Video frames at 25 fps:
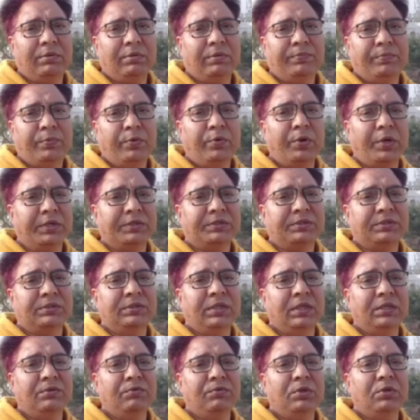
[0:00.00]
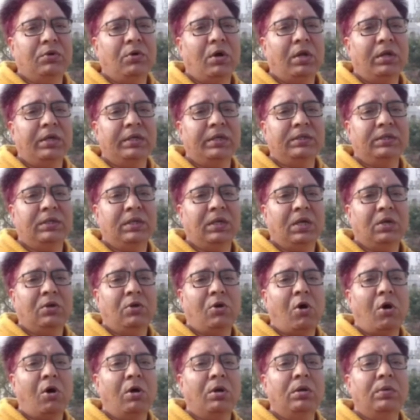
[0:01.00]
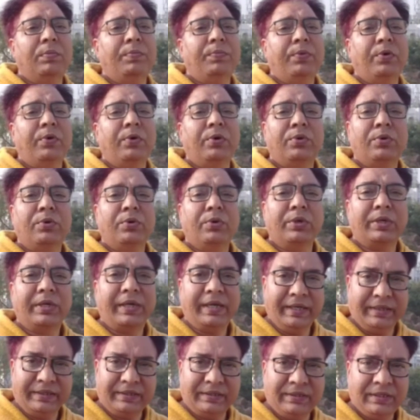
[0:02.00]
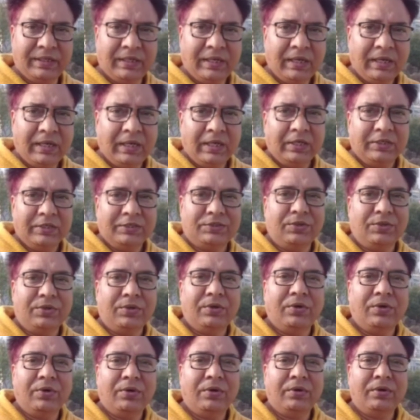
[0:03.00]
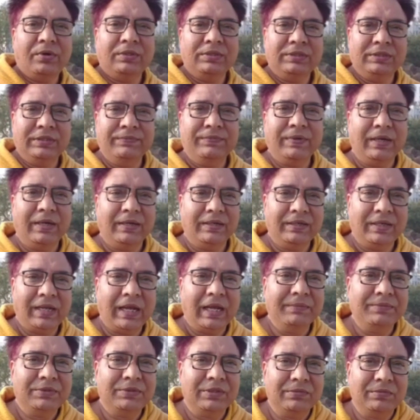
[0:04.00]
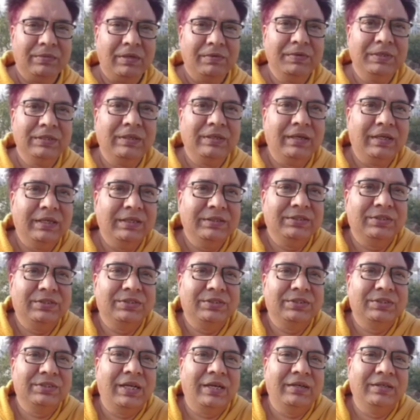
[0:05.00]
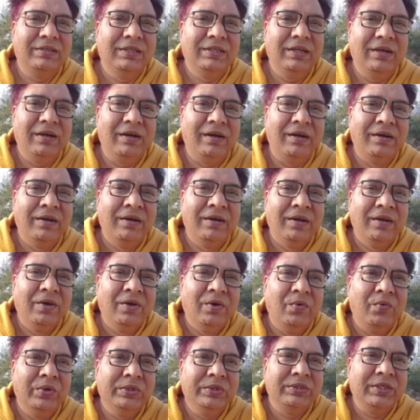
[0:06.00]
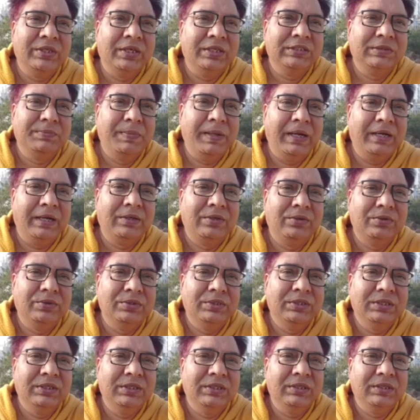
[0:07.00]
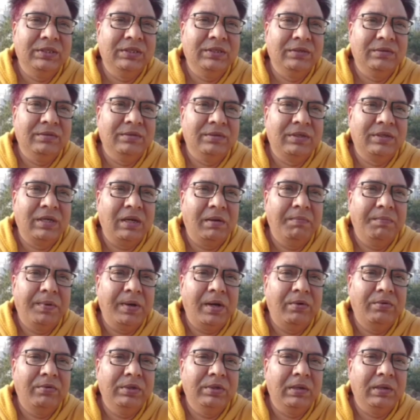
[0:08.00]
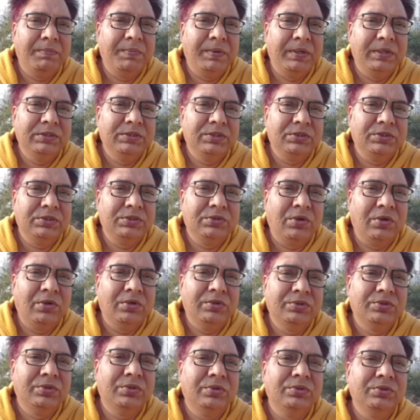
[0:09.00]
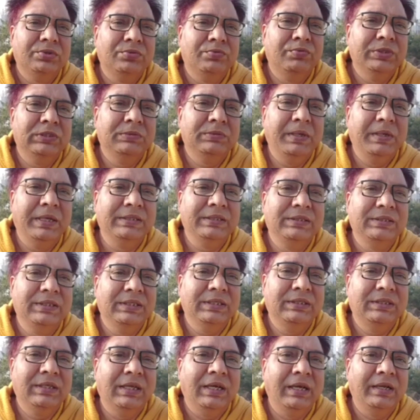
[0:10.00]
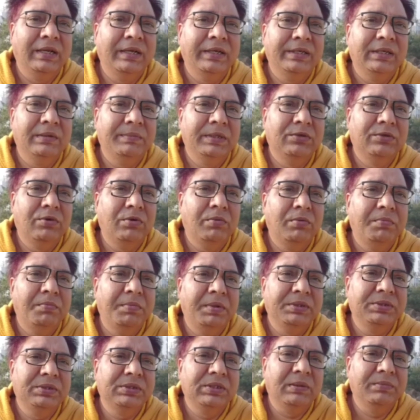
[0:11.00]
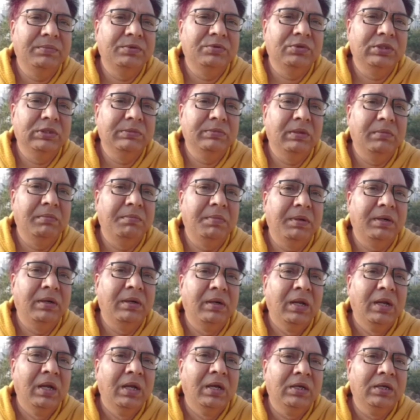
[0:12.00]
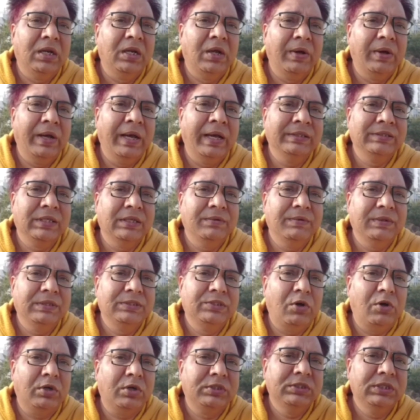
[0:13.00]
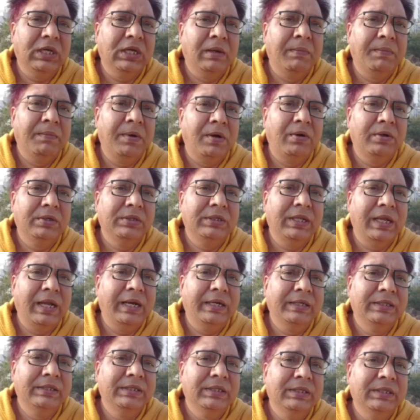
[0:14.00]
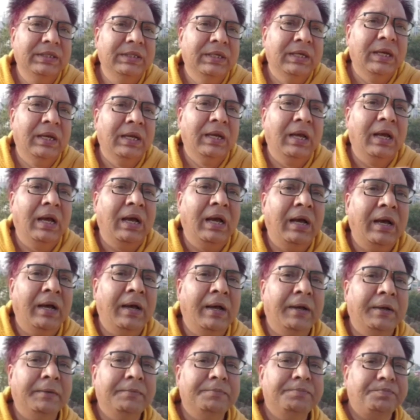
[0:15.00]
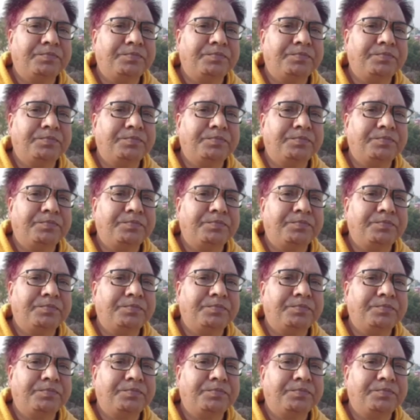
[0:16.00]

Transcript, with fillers: porous. Then we call it a rate. So different types of nomenclatures are there with respect to the compound apertures also, which makes it a little bit cumbersome to remember. Now, as I was talking about that, the uh,